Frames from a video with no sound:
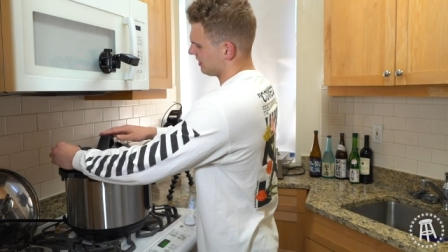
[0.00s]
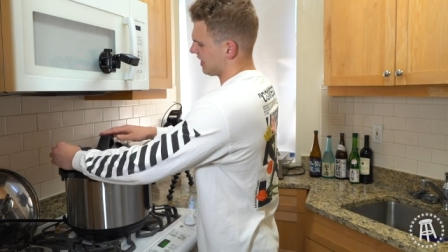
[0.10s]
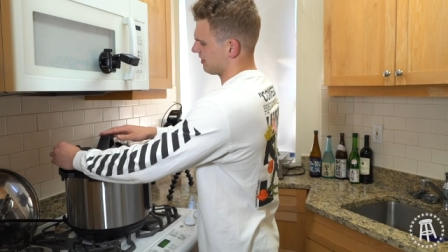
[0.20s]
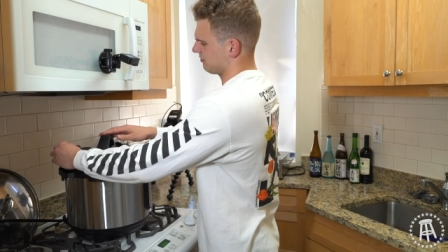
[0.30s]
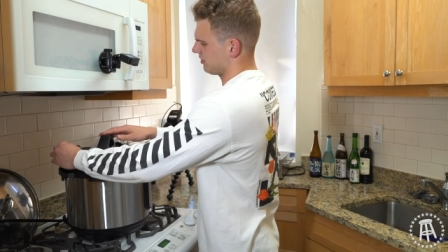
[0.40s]

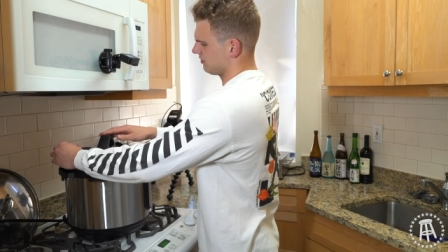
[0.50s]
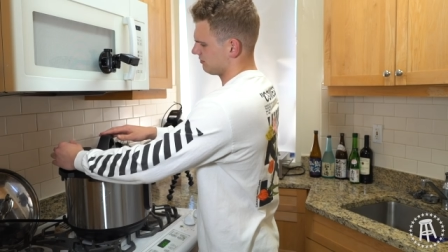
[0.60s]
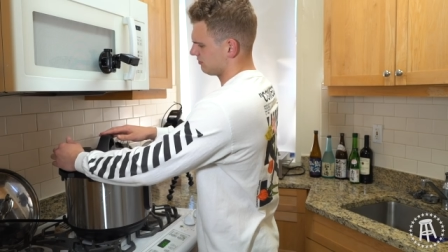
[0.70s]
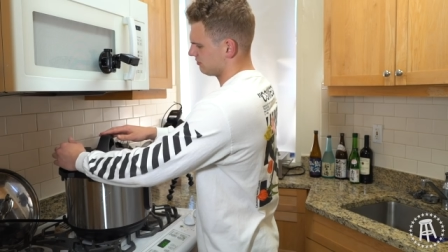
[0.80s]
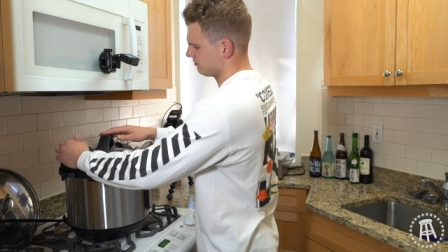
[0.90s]
Yeah, well,
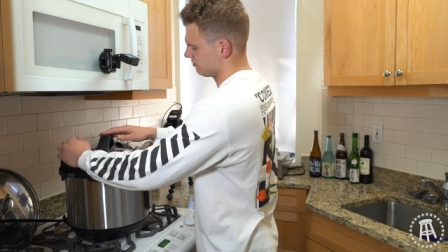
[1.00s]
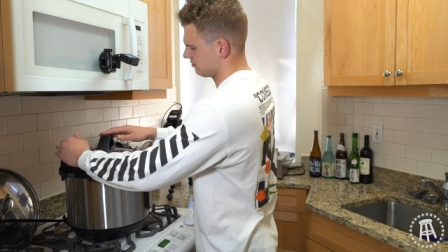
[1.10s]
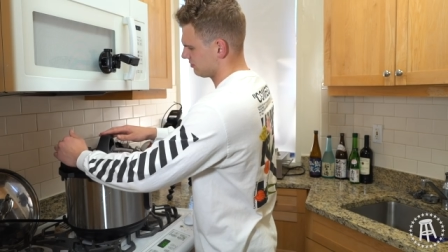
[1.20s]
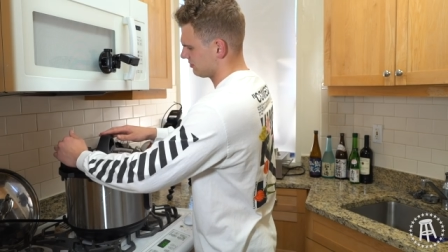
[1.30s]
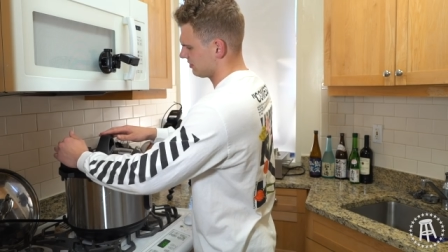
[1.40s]

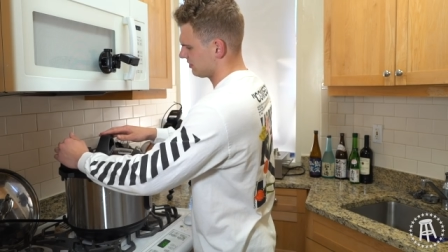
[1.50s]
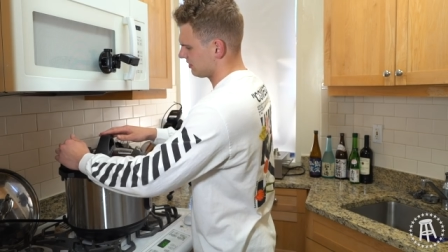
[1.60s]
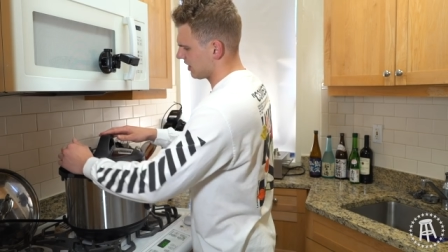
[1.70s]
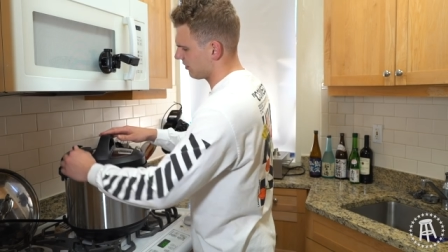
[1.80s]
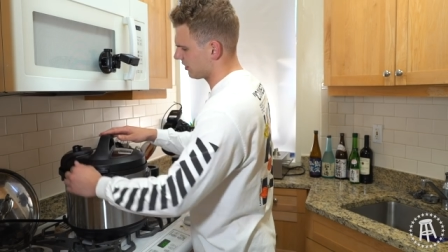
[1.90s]

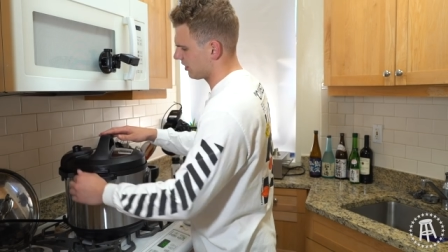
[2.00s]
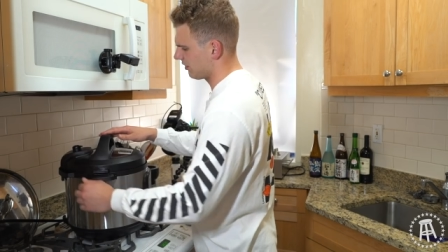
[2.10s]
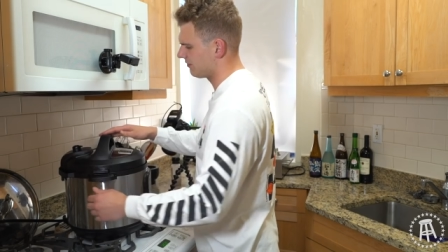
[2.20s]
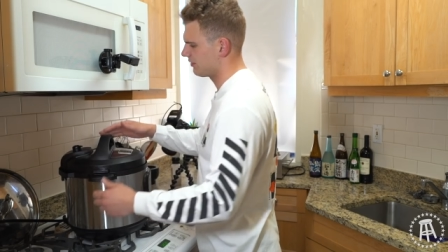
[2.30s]
there we go.